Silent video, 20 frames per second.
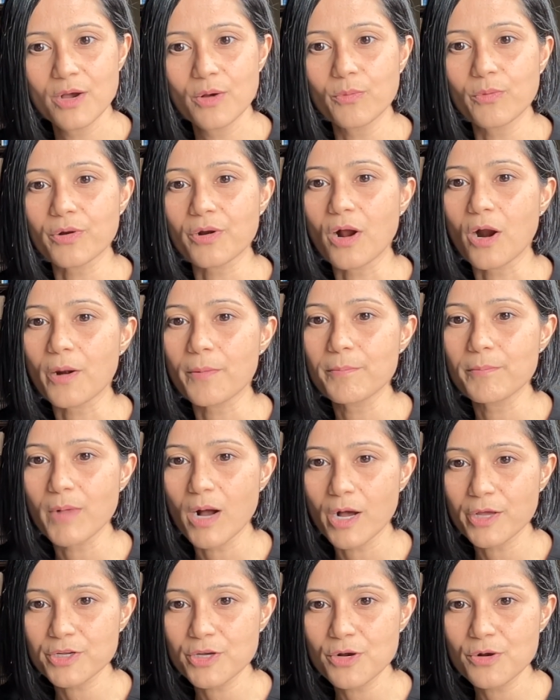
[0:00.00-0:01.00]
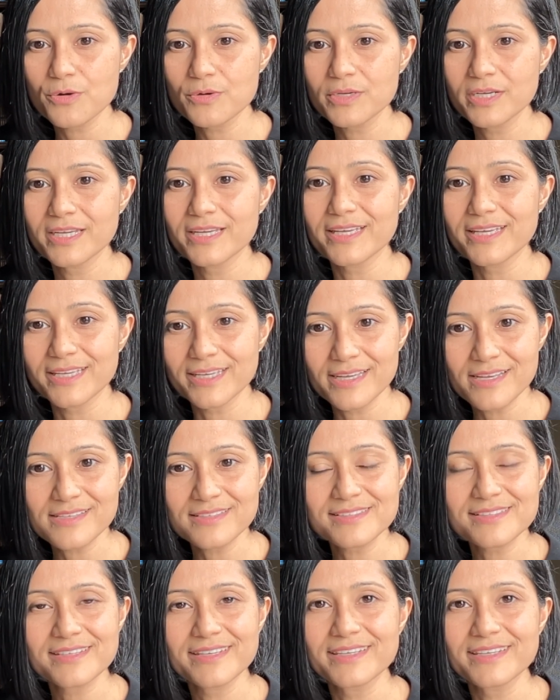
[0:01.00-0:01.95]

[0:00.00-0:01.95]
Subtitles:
where our motto is,